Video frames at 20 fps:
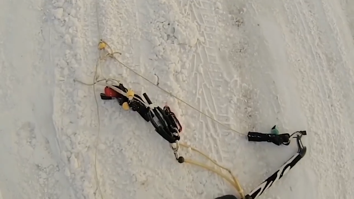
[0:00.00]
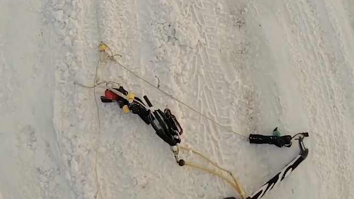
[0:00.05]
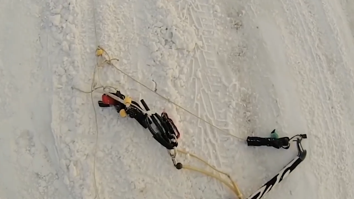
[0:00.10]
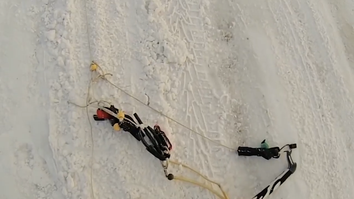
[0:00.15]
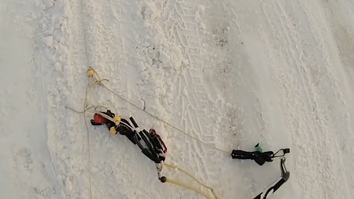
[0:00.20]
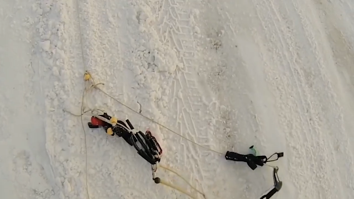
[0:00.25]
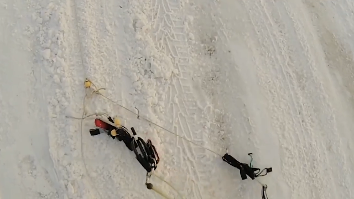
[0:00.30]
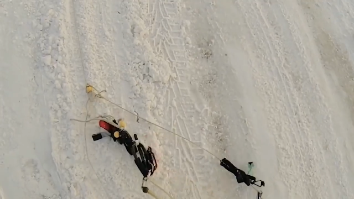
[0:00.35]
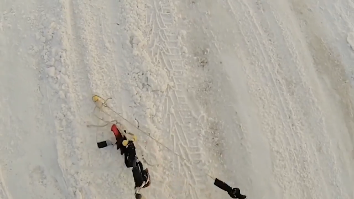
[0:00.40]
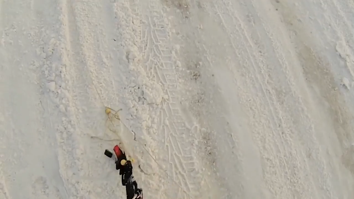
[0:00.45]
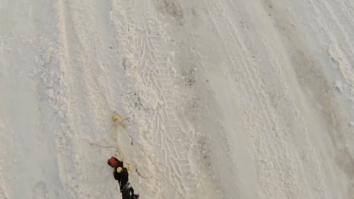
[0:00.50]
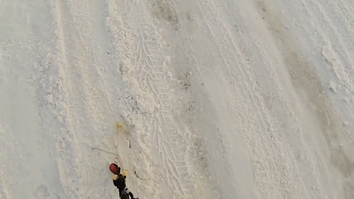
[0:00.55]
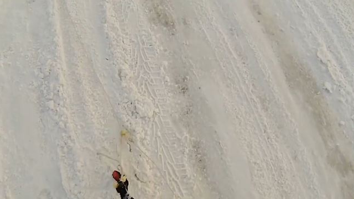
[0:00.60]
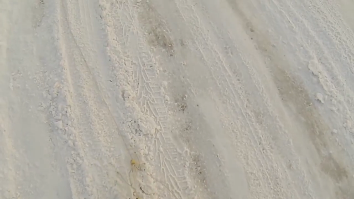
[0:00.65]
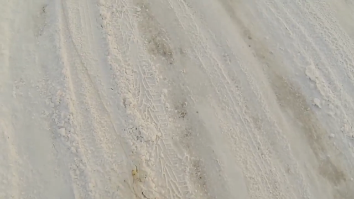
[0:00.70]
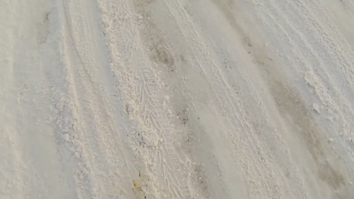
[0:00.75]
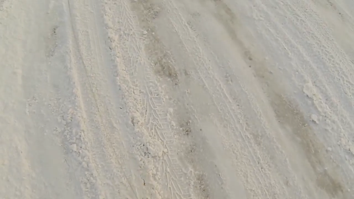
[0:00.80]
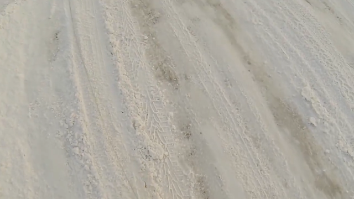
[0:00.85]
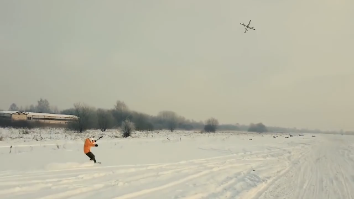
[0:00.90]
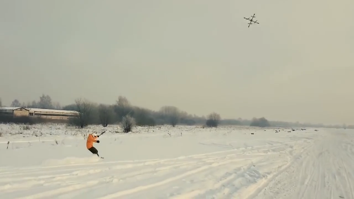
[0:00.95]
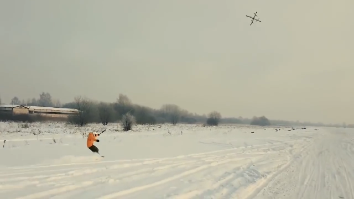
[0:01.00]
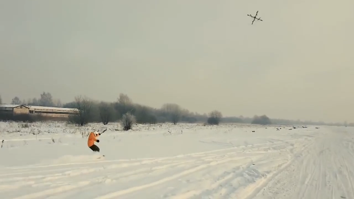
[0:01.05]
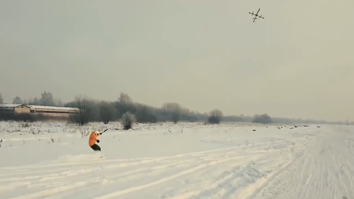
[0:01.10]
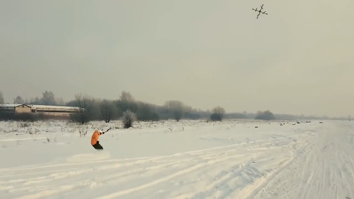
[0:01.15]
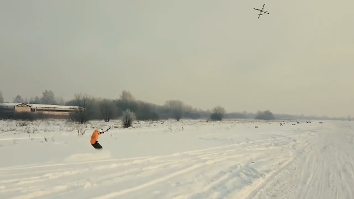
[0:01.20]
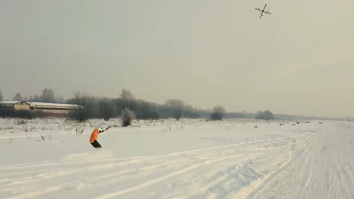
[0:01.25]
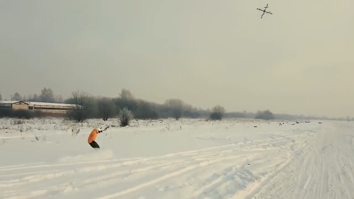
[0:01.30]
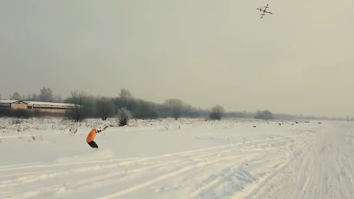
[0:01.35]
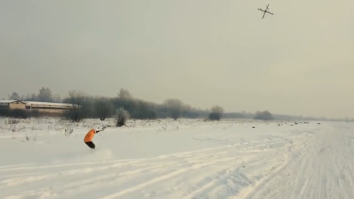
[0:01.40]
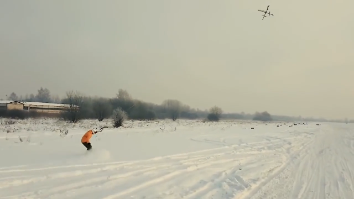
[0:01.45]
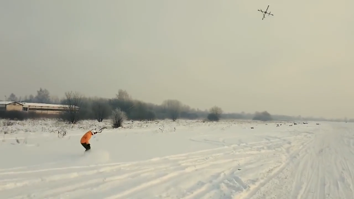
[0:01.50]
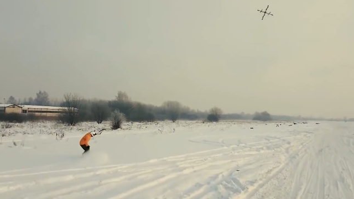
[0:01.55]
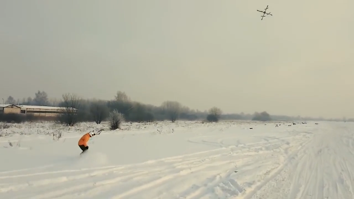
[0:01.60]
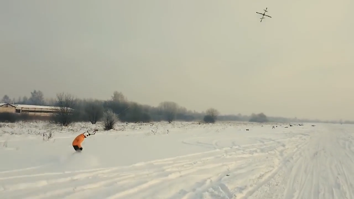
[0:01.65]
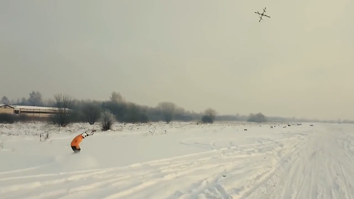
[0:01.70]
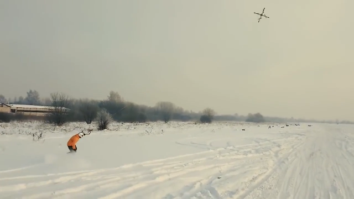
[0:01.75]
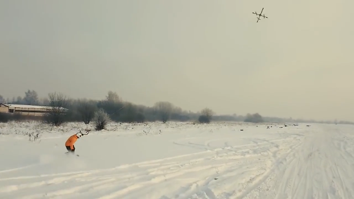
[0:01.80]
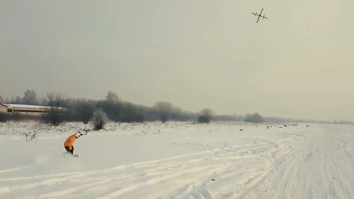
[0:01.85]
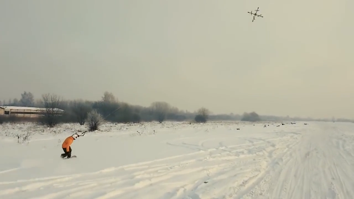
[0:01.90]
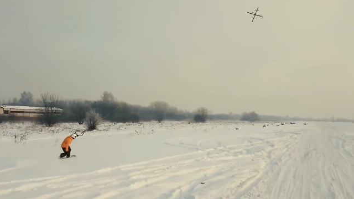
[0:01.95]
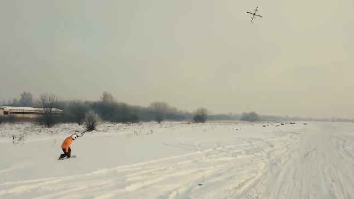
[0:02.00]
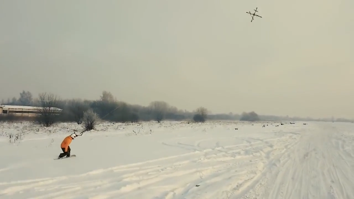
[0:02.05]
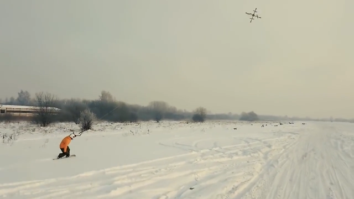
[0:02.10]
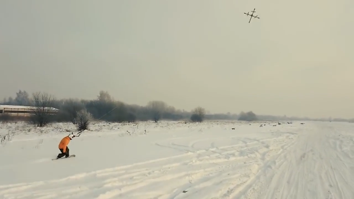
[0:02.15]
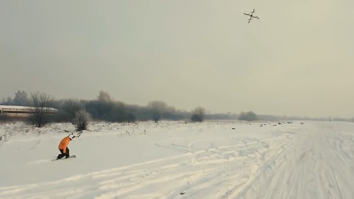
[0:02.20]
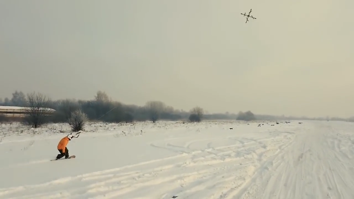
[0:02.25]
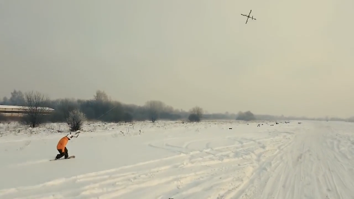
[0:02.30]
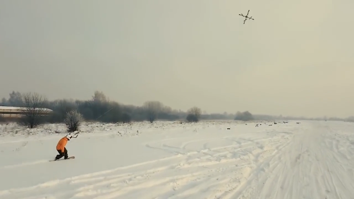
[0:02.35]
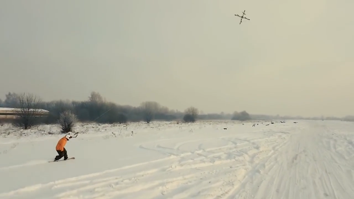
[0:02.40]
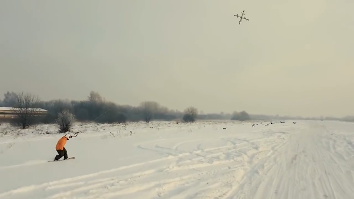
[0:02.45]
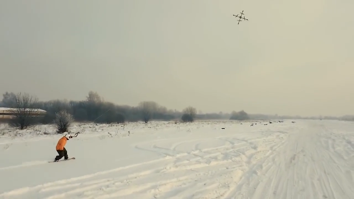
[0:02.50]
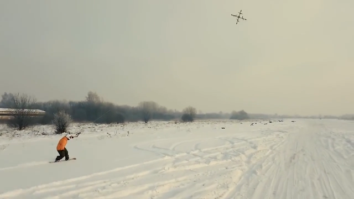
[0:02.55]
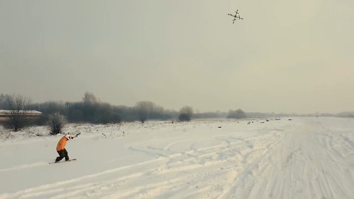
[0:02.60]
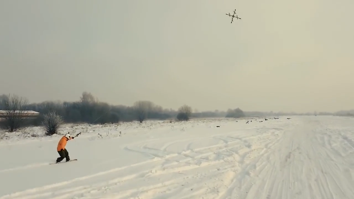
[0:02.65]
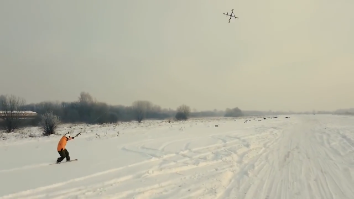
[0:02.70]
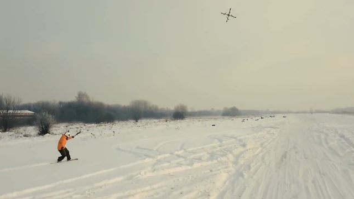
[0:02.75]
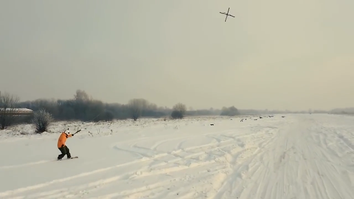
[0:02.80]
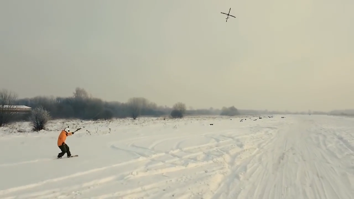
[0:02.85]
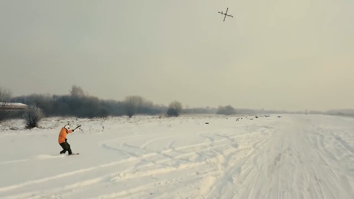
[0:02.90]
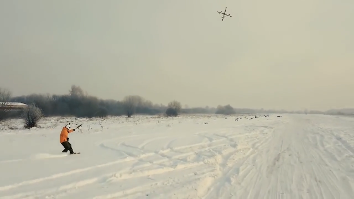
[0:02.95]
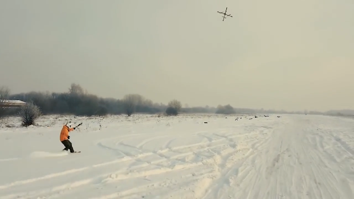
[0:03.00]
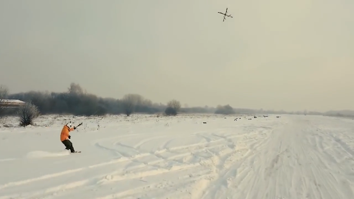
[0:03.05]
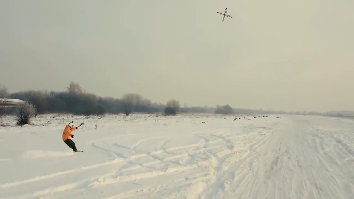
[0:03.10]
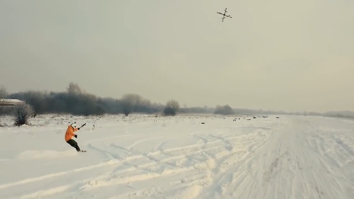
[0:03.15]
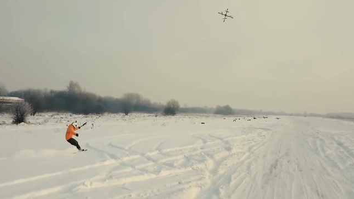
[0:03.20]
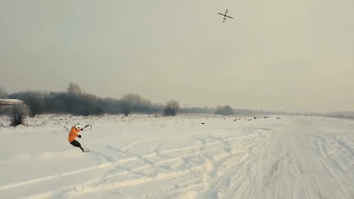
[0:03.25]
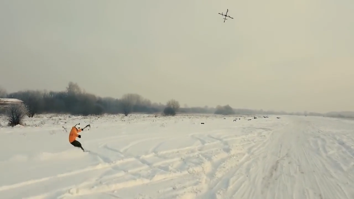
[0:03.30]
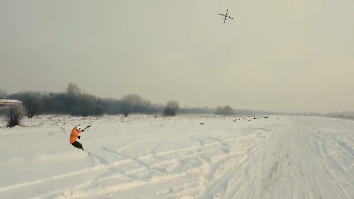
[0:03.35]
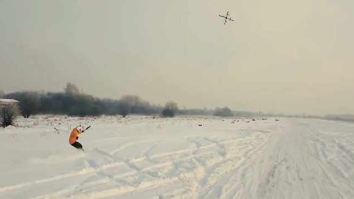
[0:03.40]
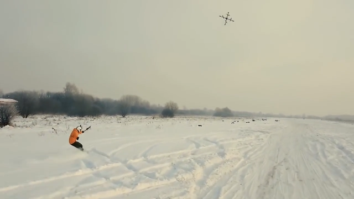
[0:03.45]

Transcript: (no speaker visible)